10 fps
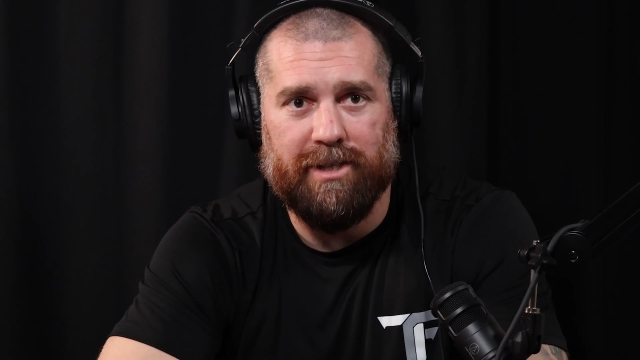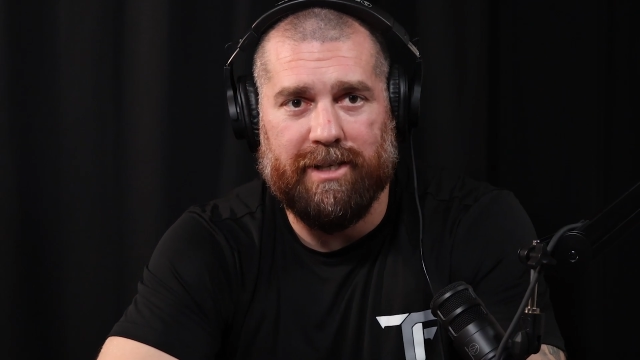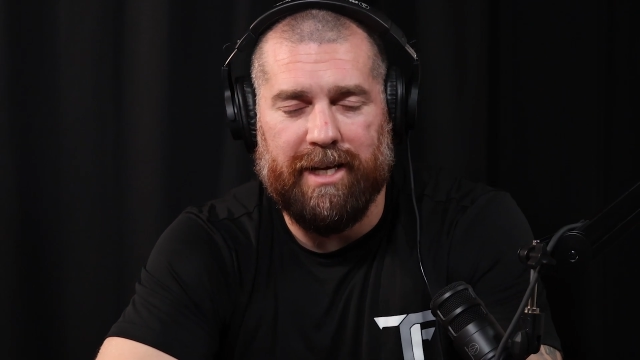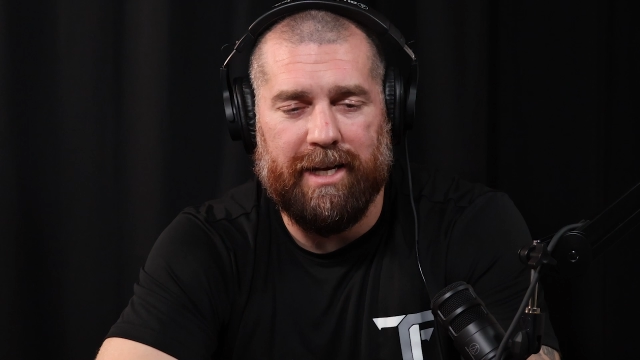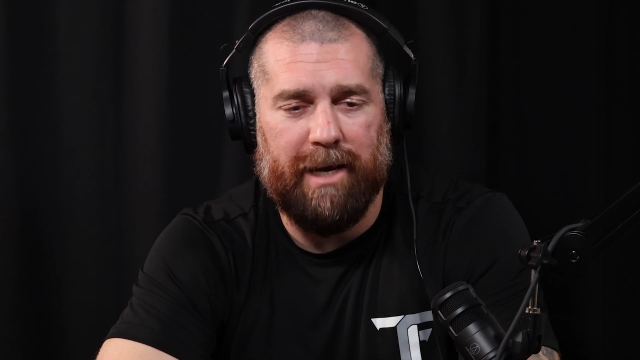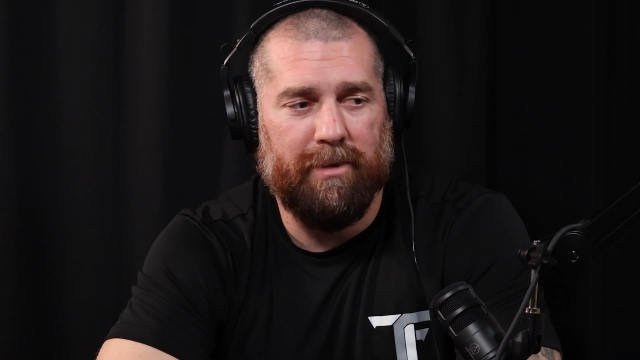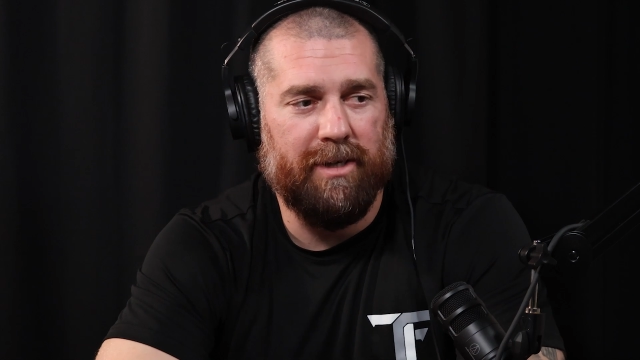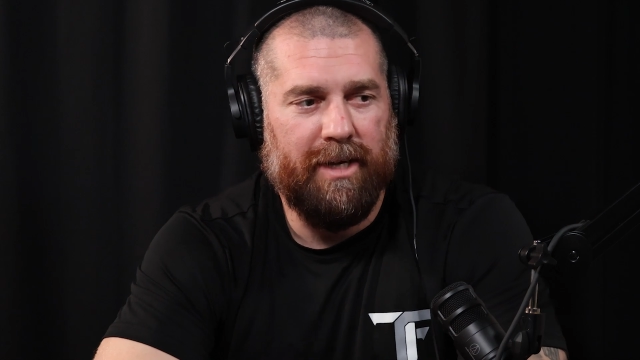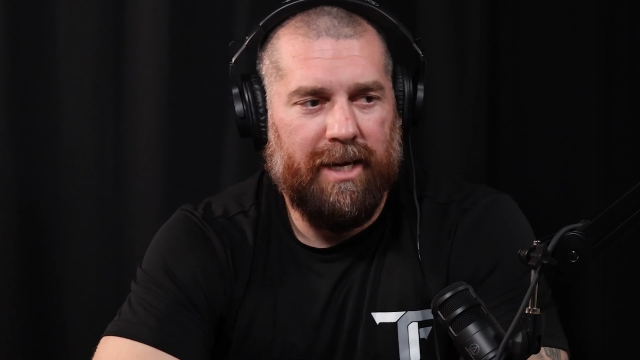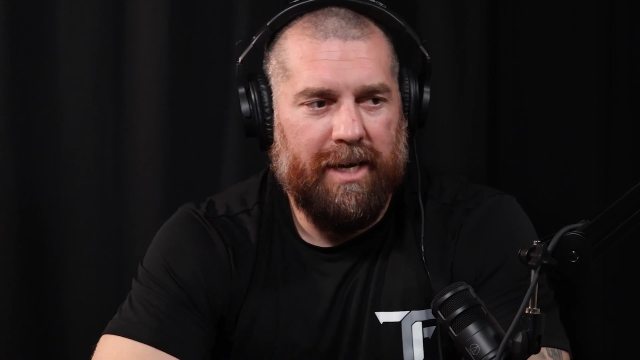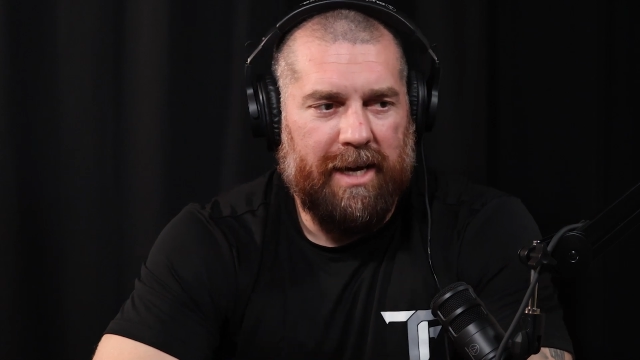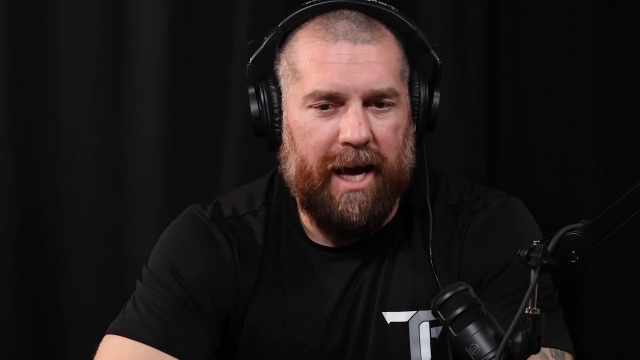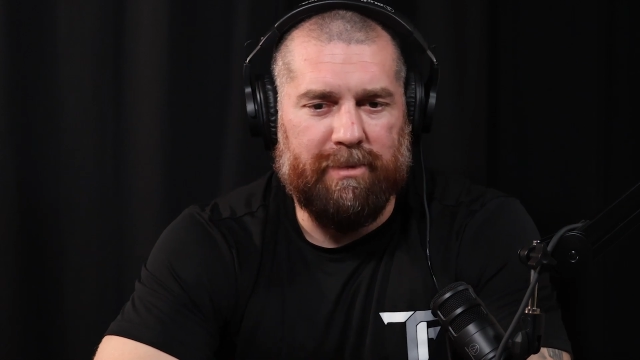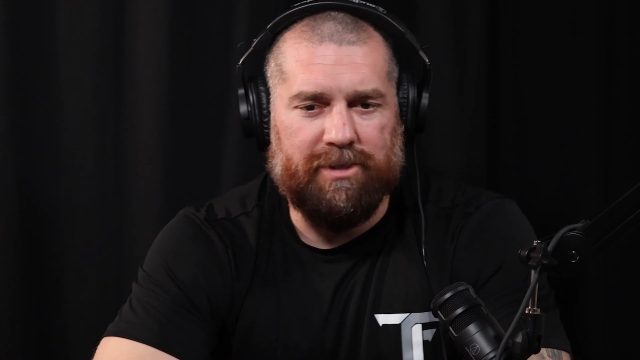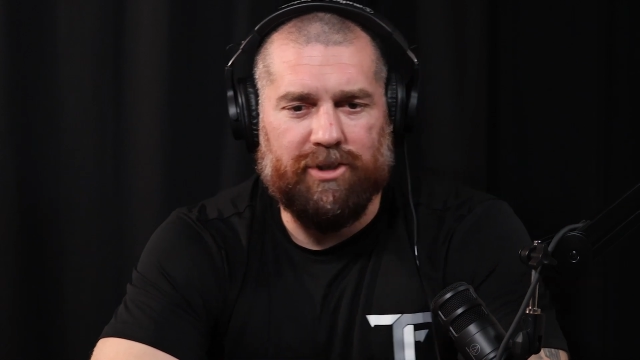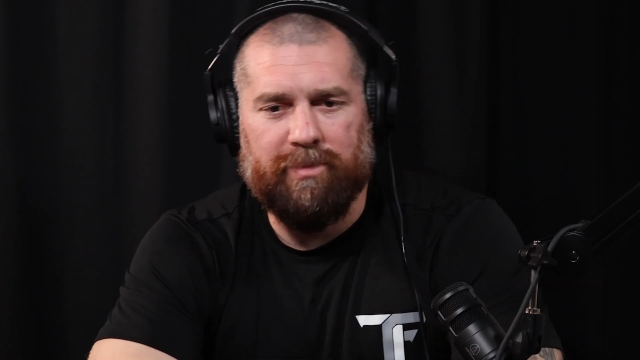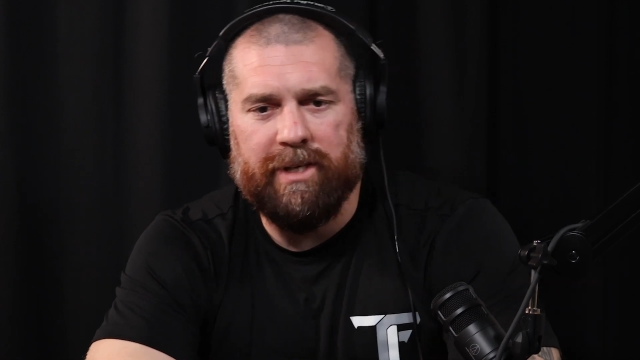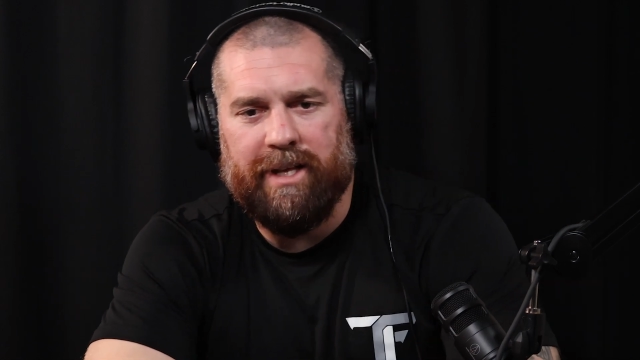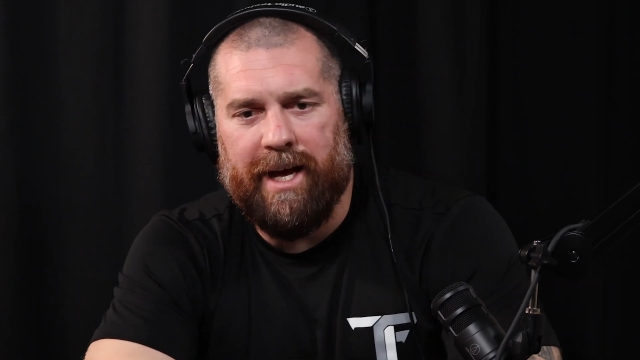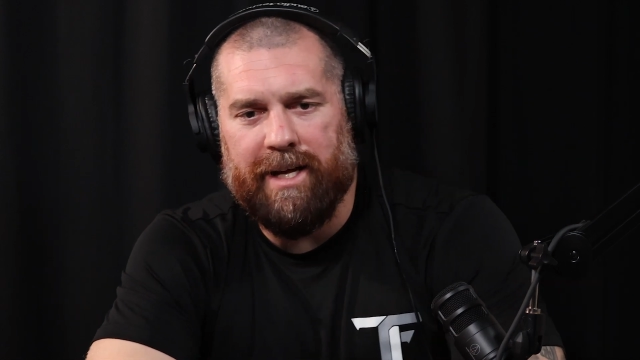and I'm
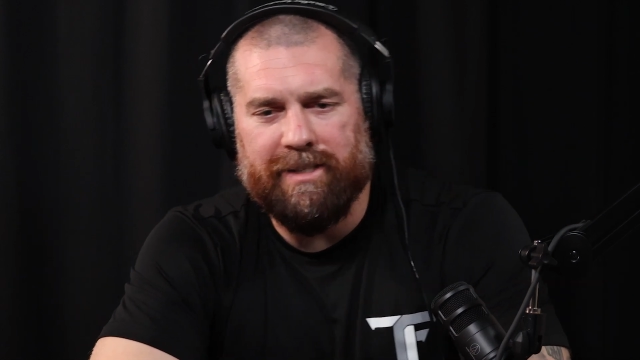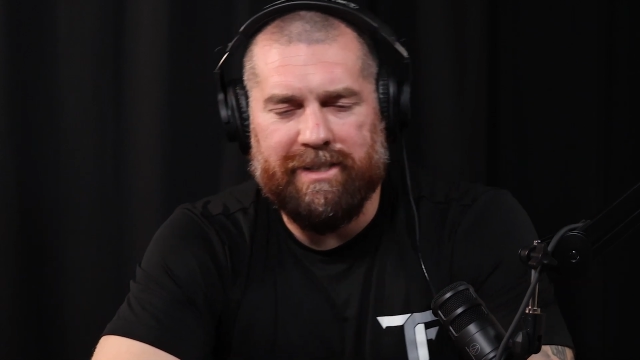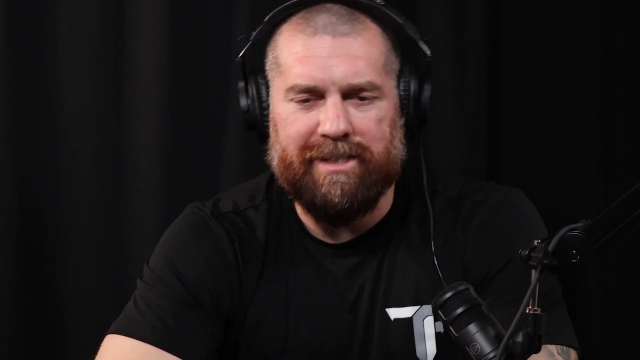assuming that,